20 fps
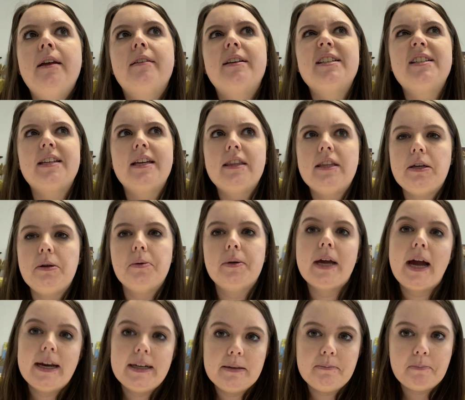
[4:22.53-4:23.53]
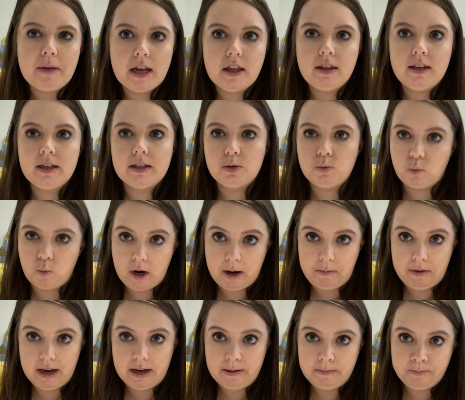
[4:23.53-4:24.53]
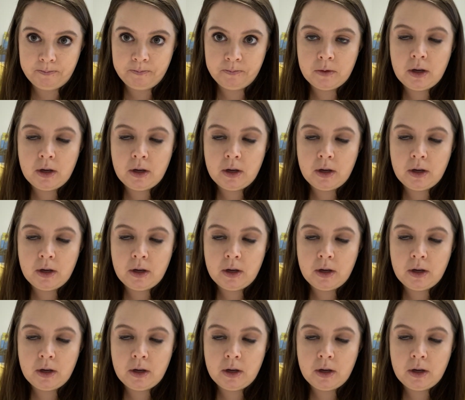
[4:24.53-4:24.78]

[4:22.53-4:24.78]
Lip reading: the United Methodist Women